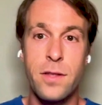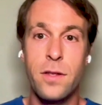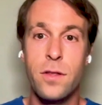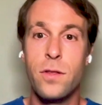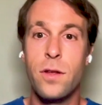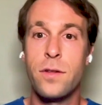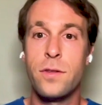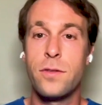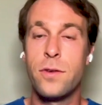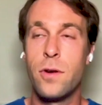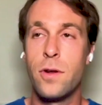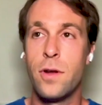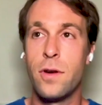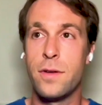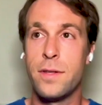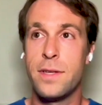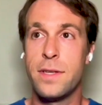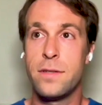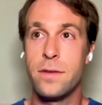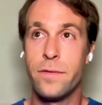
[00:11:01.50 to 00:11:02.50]
in a not so
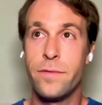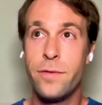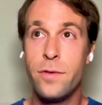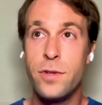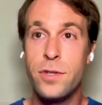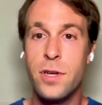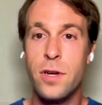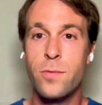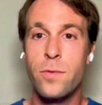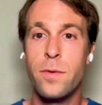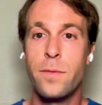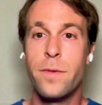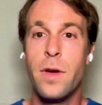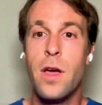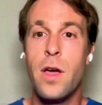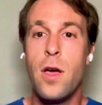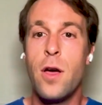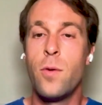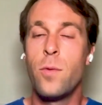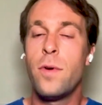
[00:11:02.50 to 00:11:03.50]
long distant future
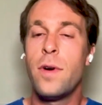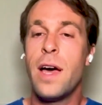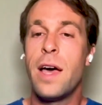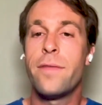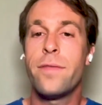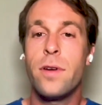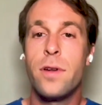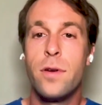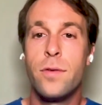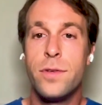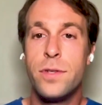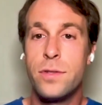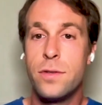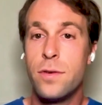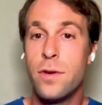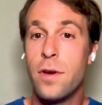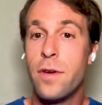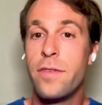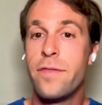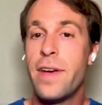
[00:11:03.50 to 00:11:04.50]
will, will have close
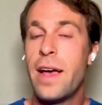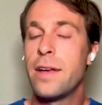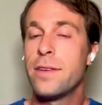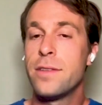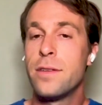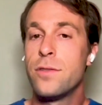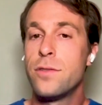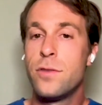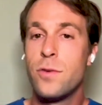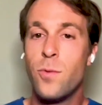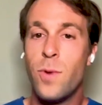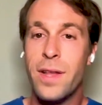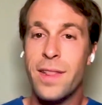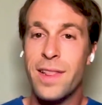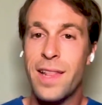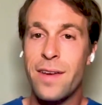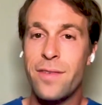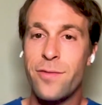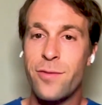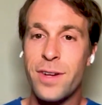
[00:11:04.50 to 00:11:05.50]
to a thousand to
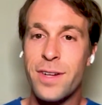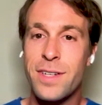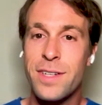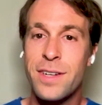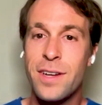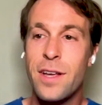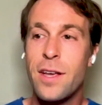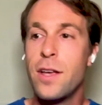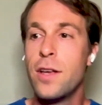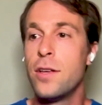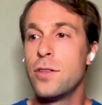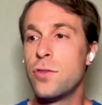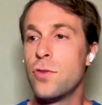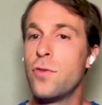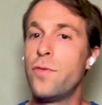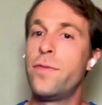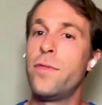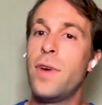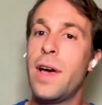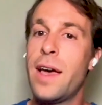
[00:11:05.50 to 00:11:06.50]
one leverage.
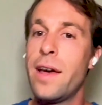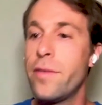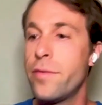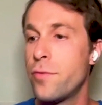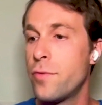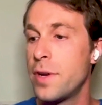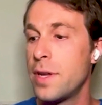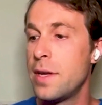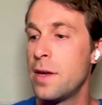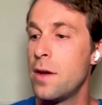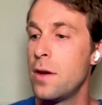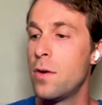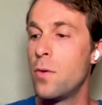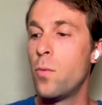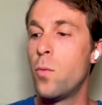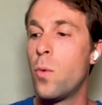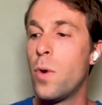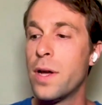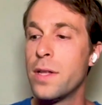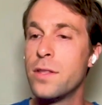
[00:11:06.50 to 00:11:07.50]
So for every
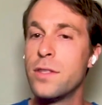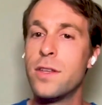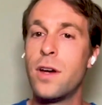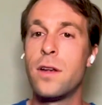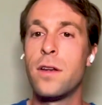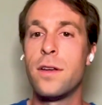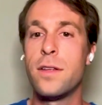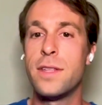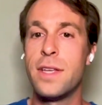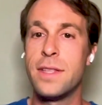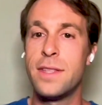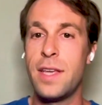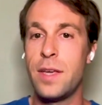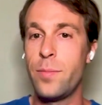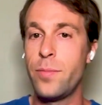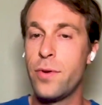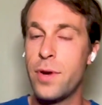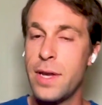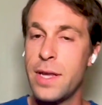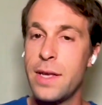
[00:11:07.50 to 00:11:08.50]
one dollar that
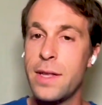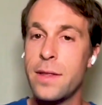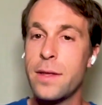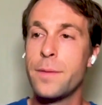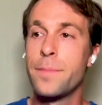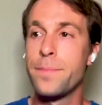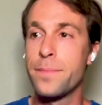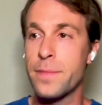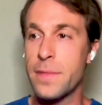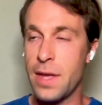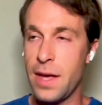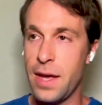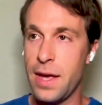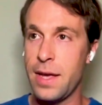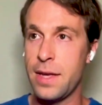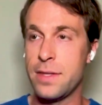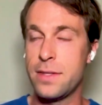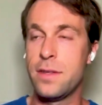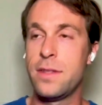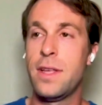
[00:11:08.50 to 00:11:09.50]
they put in,
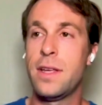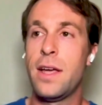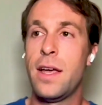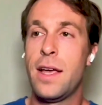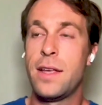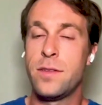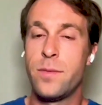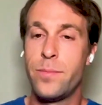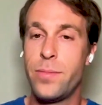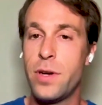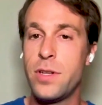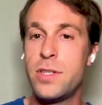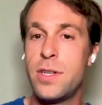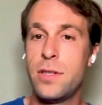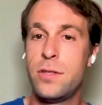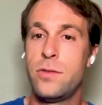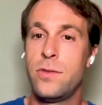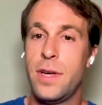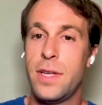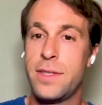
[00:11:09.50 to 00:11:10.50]
as an as a
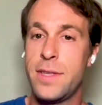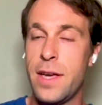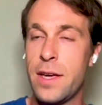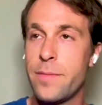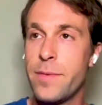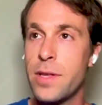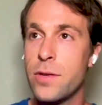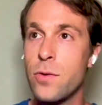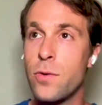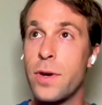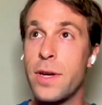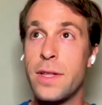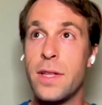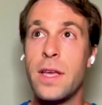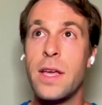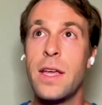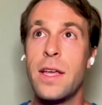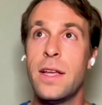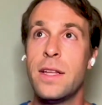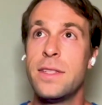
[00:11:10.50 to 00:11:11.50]
budget to attack
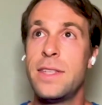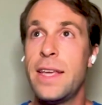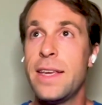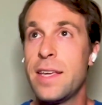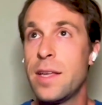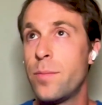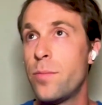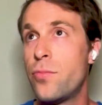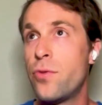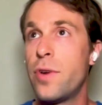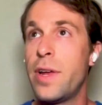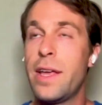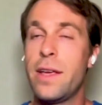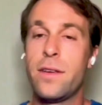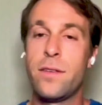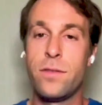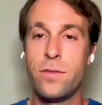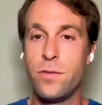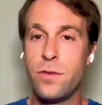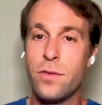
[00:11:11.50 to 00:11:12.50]
Bitcoin, they can
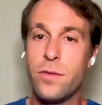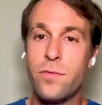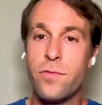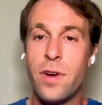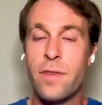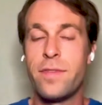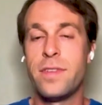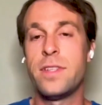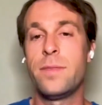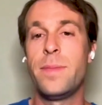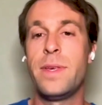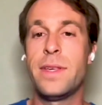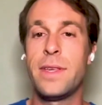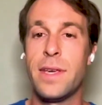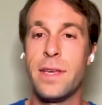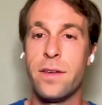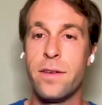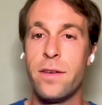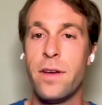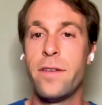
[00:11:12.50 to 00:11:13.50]
break, you know, roughly
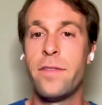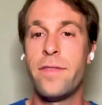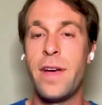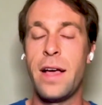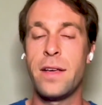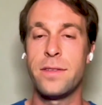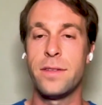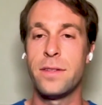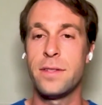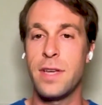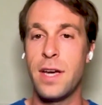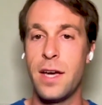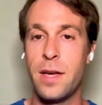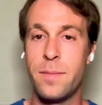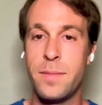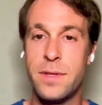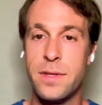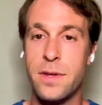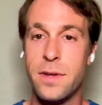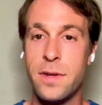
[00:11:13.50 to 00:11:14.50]
speaking, a, a thousand
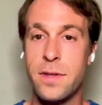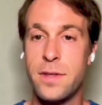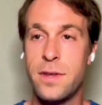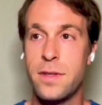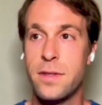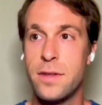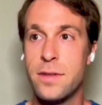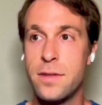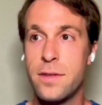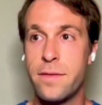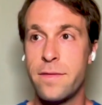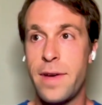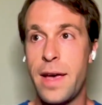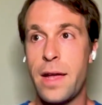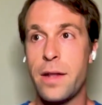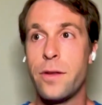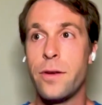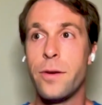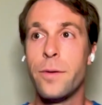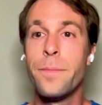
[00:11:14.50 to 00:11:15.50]
times the, the, the
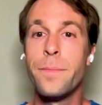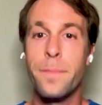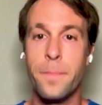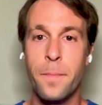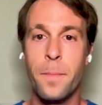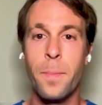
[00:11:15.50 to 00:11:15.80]
value.